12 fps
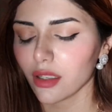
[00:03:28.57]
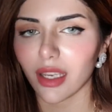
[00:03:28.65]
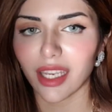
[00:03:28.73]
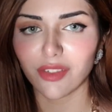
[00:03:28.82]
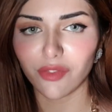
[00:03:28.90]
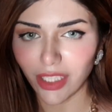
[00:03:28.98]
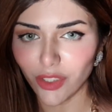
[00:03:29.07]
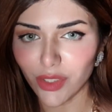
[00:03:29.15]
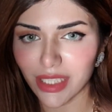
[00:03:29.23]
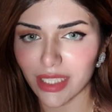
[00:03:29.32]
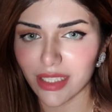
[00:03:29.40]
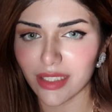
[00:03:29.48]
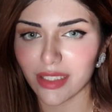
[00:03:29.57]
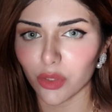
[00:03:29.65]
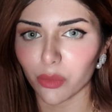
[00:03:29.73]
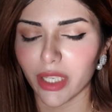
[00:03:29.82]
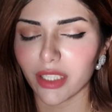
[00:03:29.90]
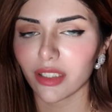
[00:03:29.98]
And while your skin is
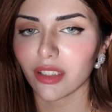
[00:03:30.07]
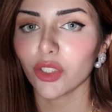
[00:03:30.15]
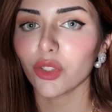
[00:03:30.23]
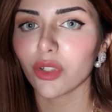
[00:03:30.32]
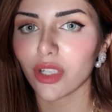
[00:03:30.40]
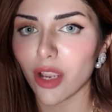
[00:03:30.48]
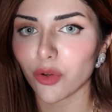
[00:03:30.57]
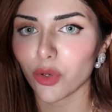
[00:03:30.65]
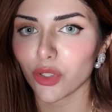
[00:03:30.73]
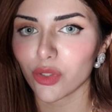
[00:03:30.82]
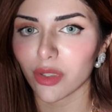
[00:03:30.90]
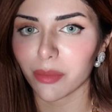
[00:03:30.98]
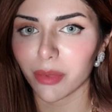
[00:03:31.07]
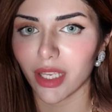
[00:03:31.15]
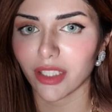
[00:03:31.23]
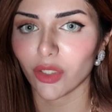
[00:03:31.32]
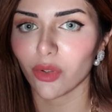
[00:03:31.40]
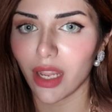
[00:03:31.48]
still wet, you're now going to
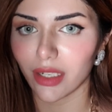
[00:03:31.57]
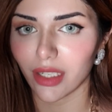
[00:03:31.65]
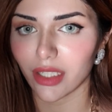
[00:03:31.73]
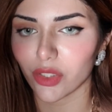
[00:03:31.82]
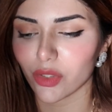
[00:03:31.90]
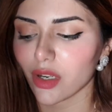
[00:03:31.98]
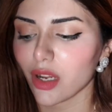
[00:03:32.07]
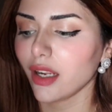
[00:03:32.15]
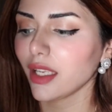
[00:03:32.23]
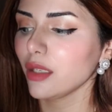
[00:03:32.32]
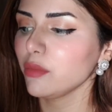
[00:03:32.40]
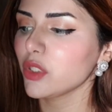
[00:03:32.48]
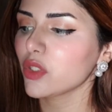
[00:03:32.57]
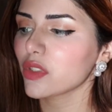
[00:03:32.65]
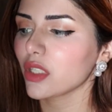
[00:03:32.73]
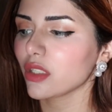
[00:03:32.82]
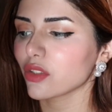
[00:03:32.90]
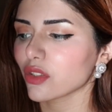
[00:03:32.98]
apply your highlighter. I am
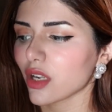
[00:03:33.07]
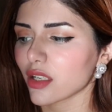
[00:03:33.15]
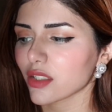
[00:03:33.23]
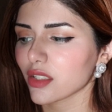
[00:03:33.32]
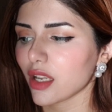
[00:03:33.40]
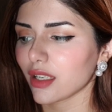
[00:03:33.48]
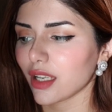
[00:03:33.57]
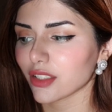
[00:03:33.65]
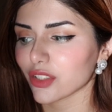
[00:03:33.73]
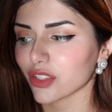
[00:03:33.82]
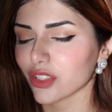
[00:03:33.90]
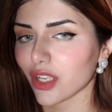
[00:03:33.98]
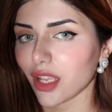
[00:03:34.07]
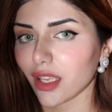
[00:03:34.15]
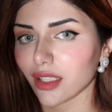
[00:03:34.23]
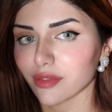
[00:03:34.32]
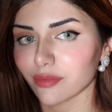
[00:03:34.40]
using the NARS highlighter today.